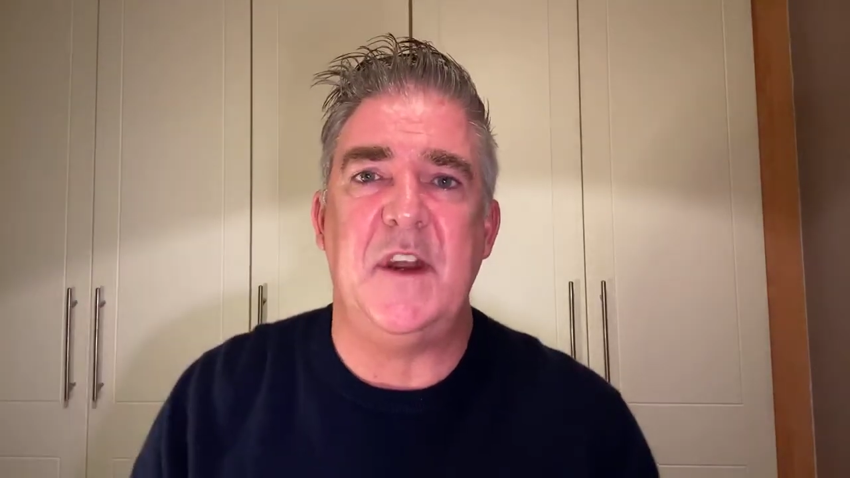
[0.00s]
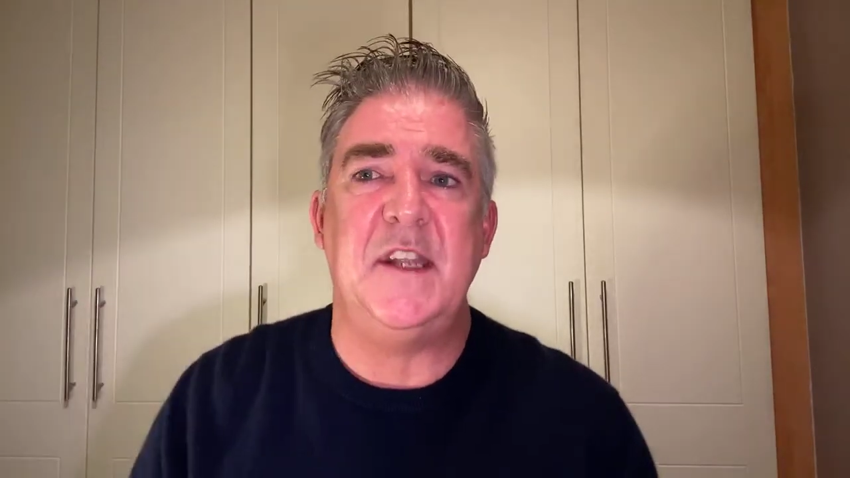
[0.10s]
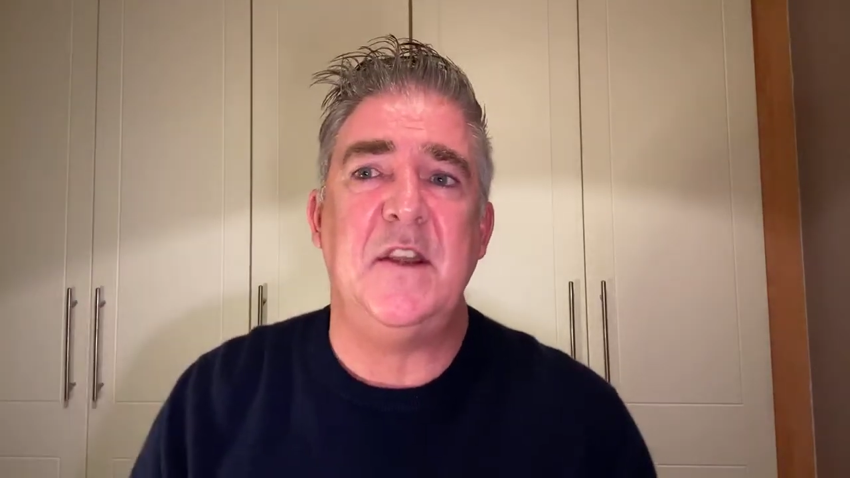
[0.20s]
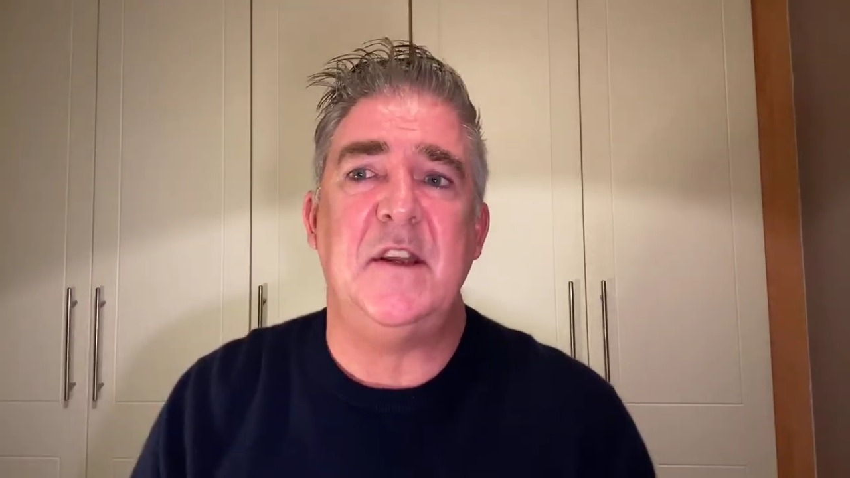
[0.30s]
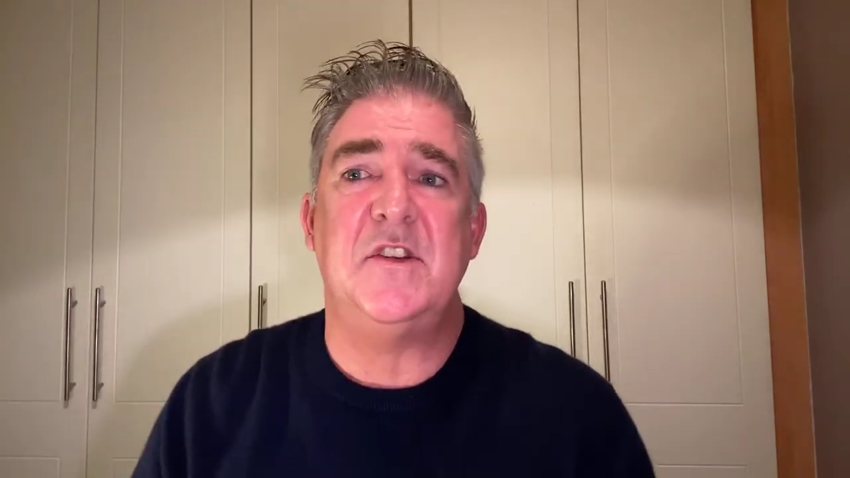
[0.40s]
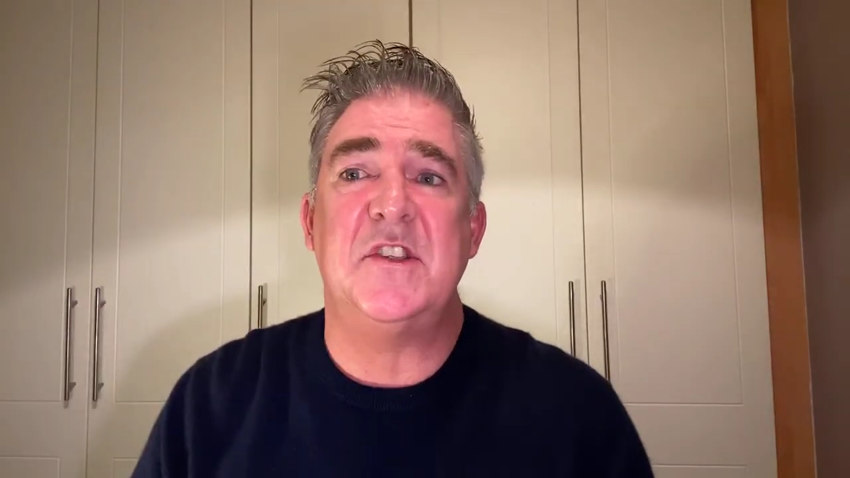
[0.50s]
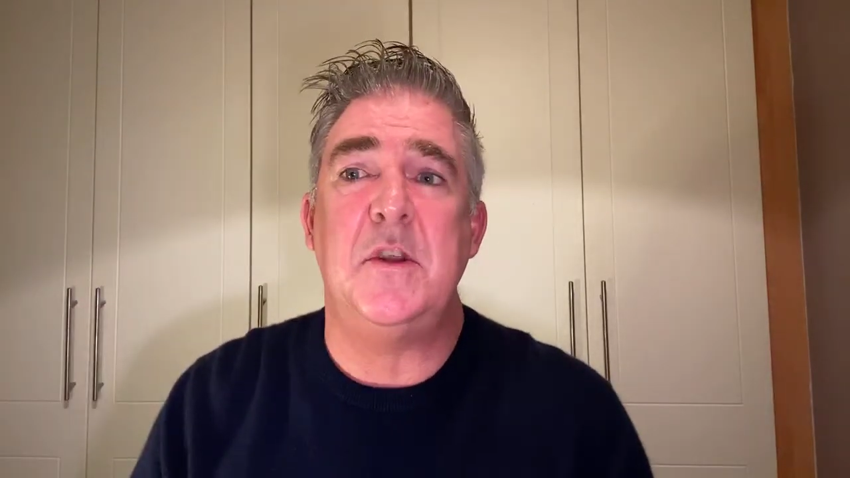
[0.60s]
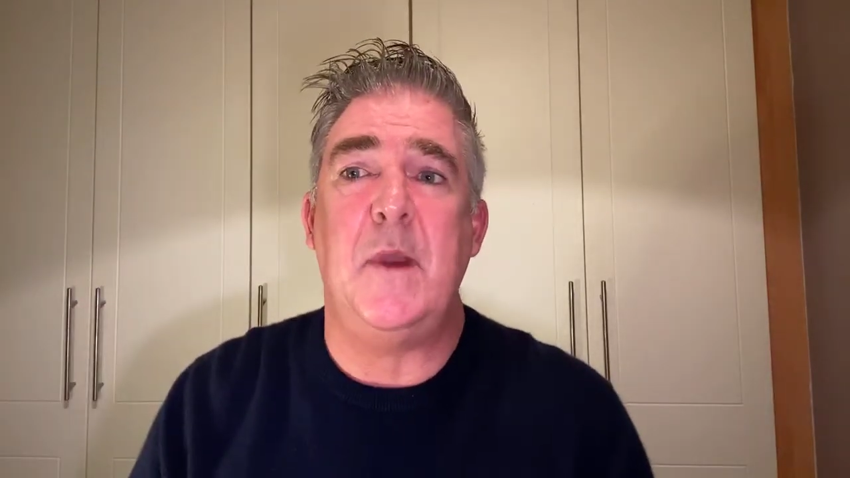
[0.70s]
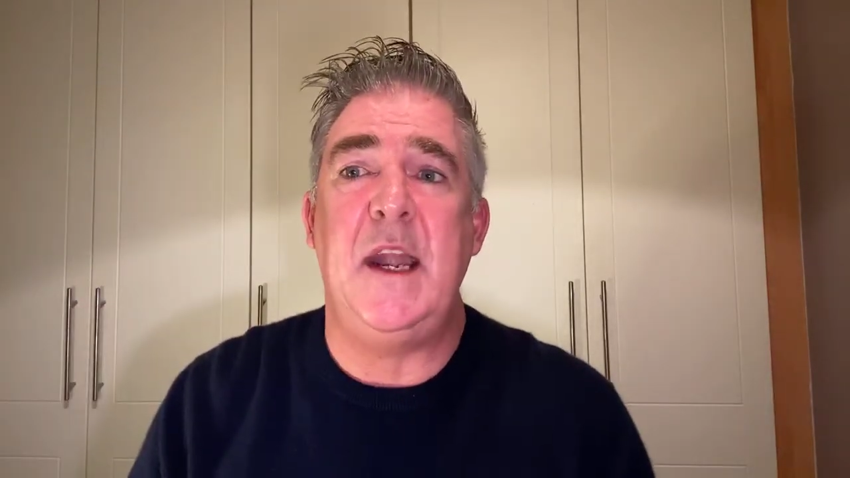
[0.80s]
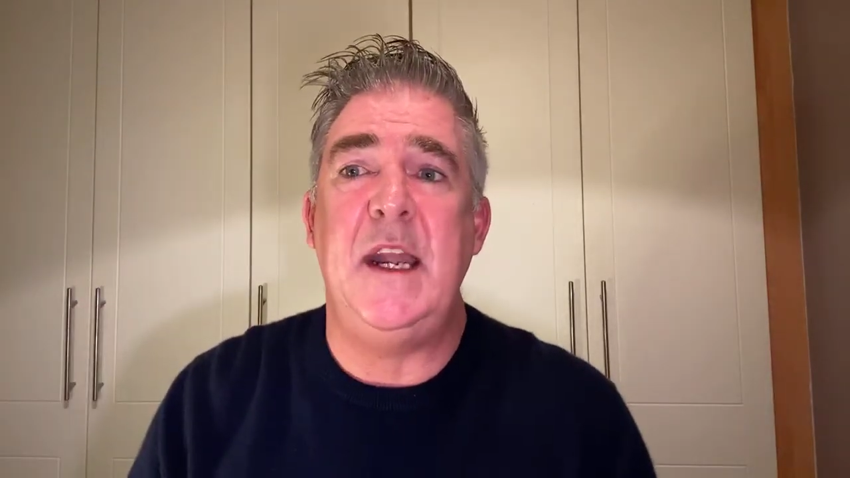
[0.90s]
And I thought I'd just
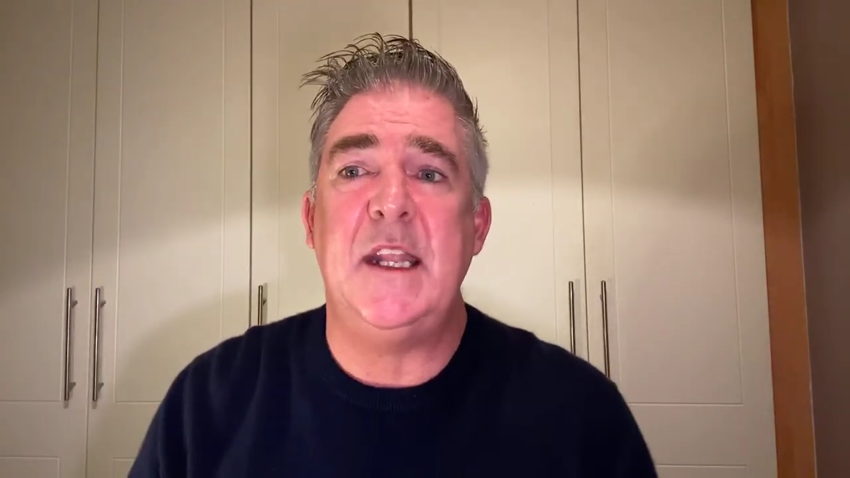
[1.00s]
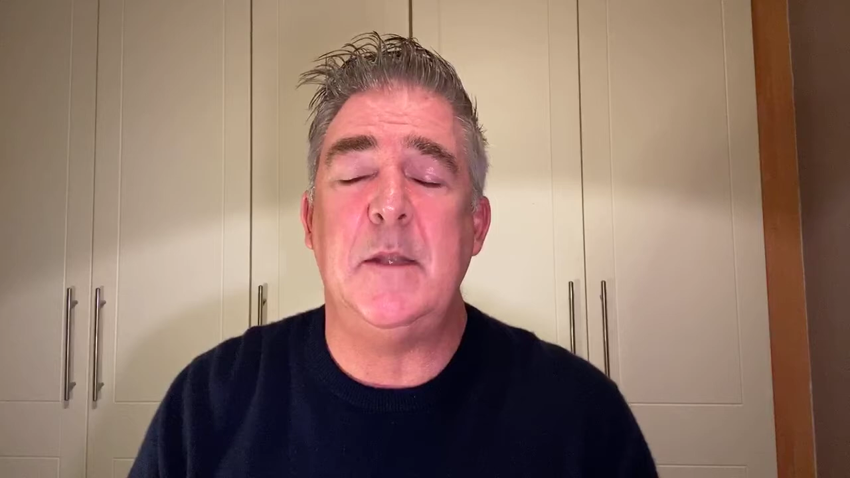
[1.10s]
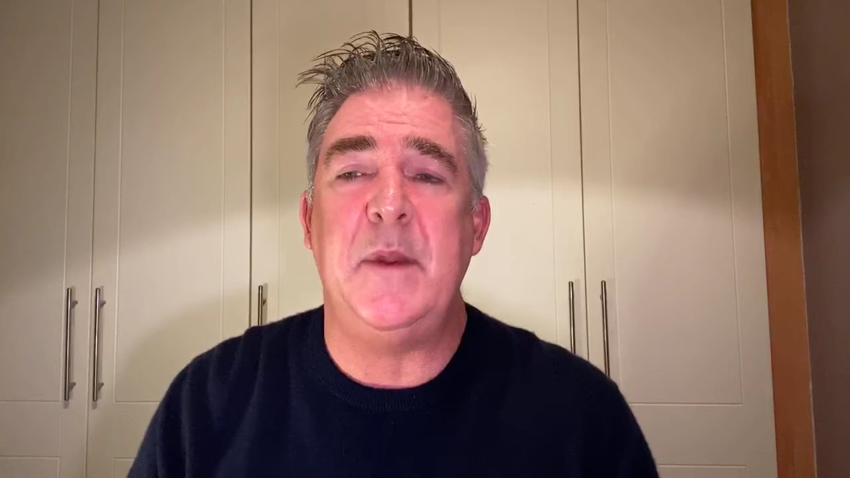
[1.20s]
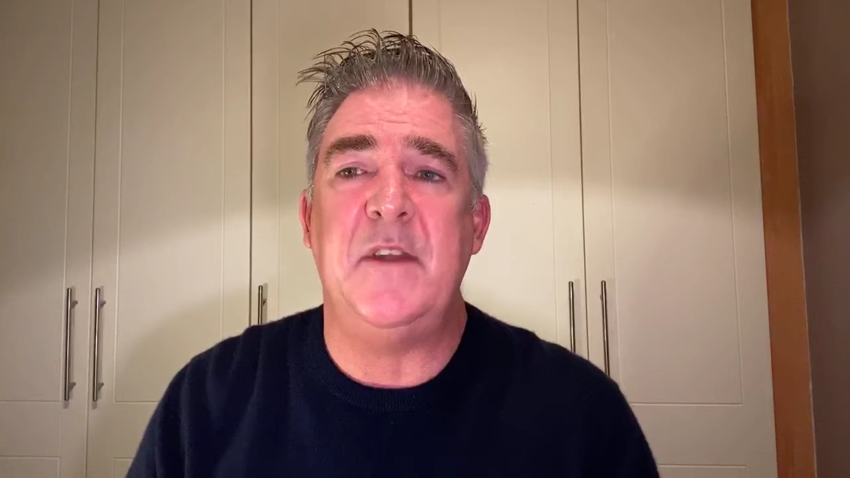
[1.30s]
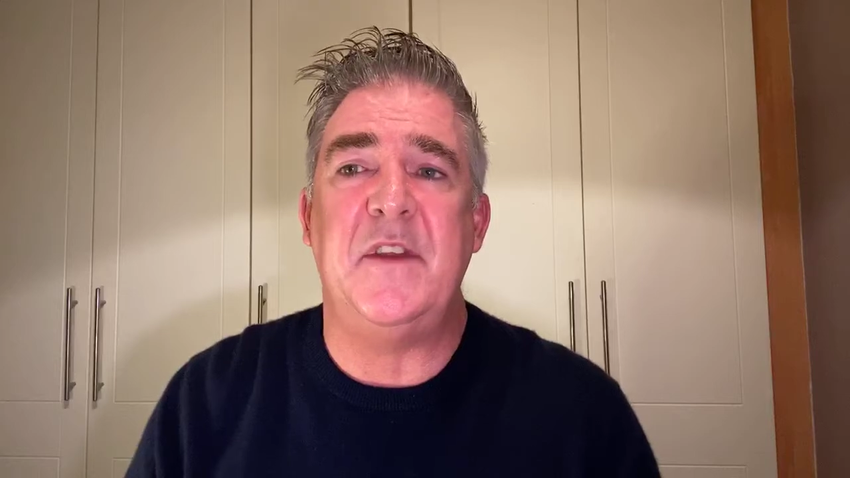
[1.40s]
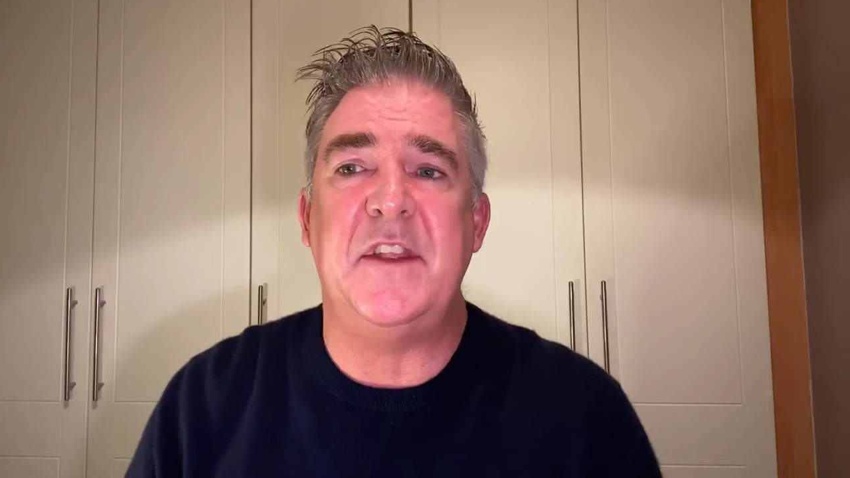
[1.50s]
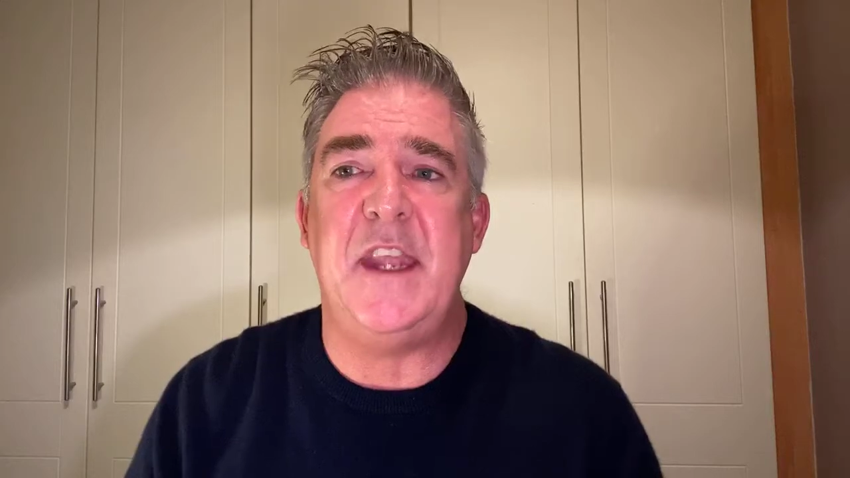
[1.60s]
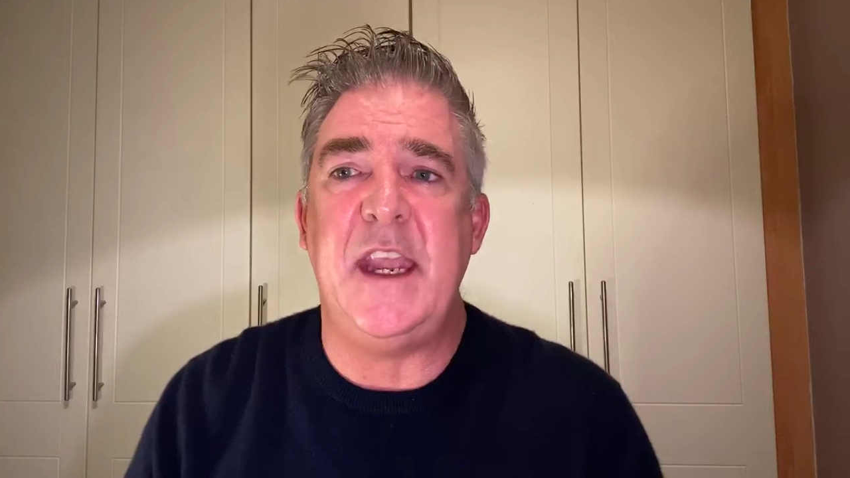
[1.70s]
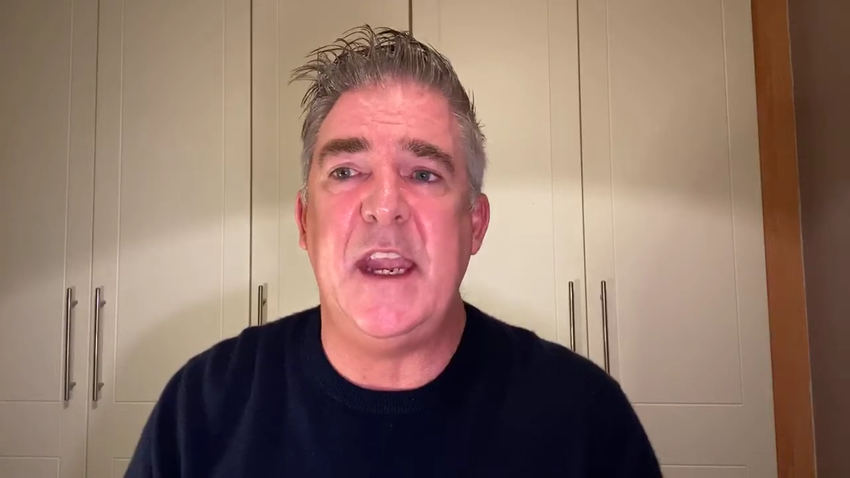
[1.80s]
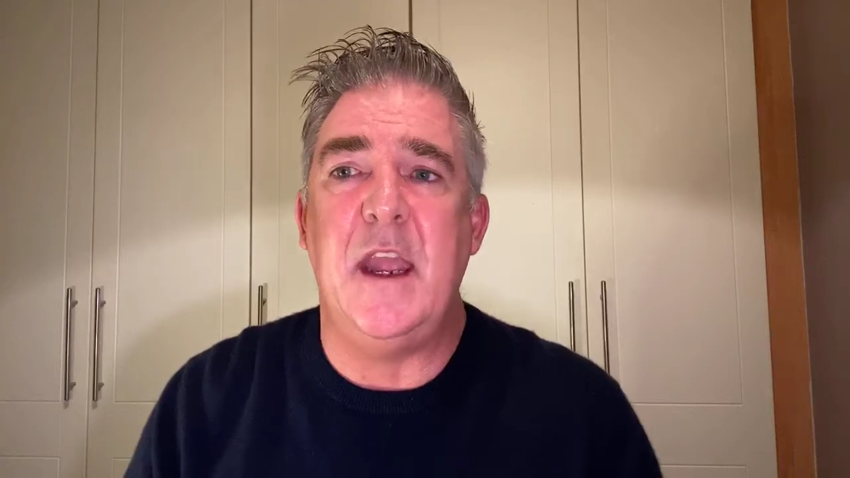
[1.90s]
do a little bit of a
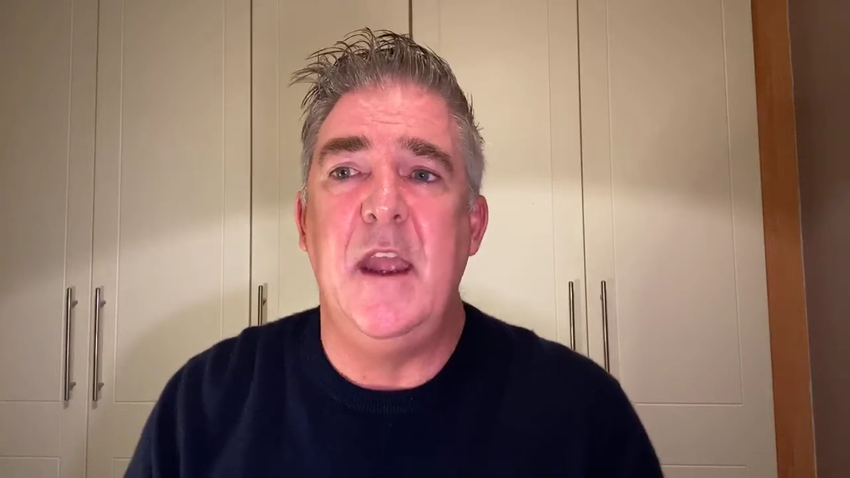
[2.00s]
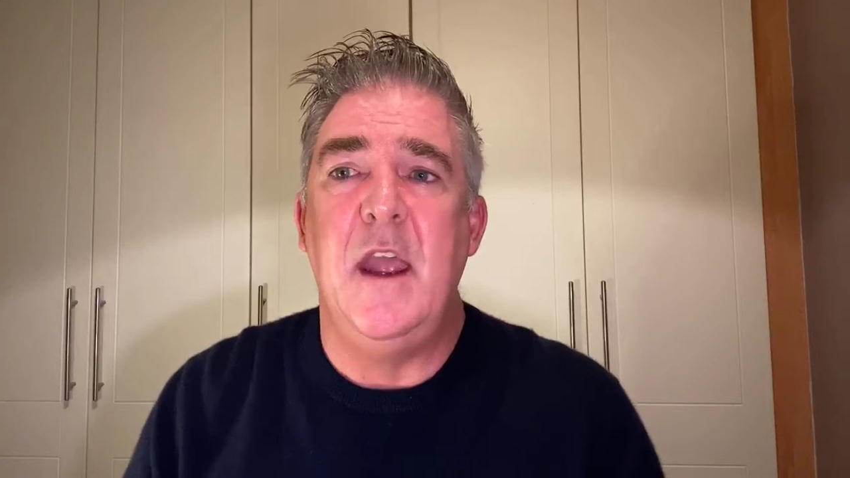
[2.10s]
thing.